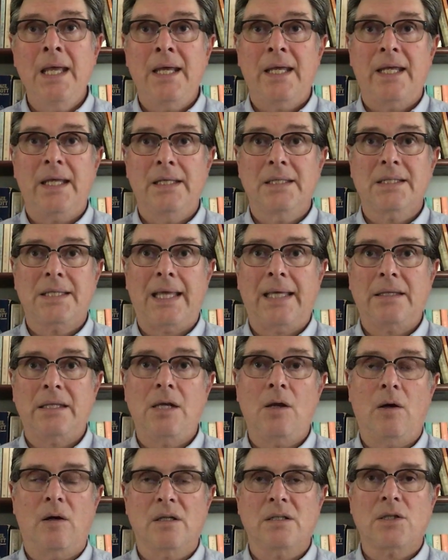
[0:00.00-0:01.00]
is that the
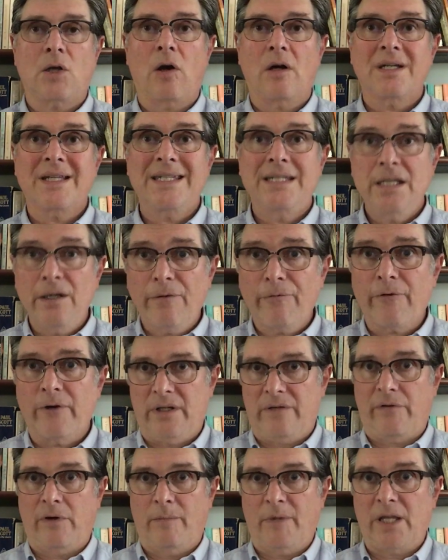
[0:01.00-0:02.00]
arts are different
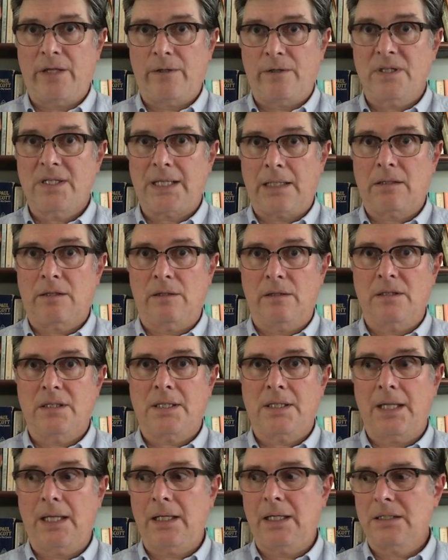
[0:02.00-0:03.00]
from other sectors,
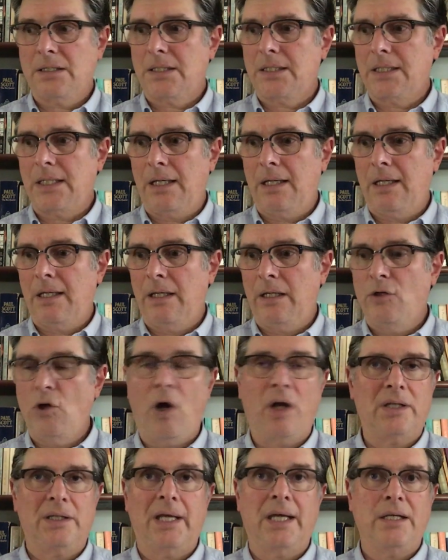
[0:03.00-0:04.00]
that it's
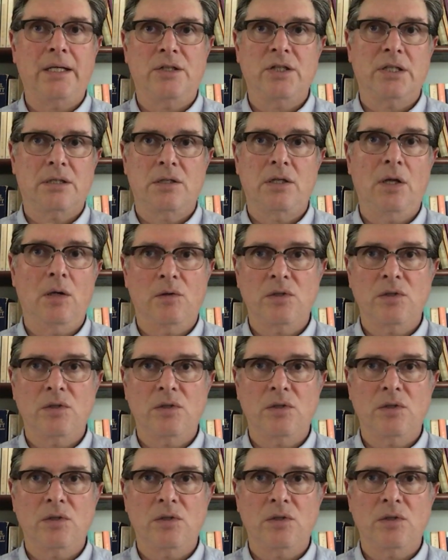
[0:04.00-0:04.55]
not like just,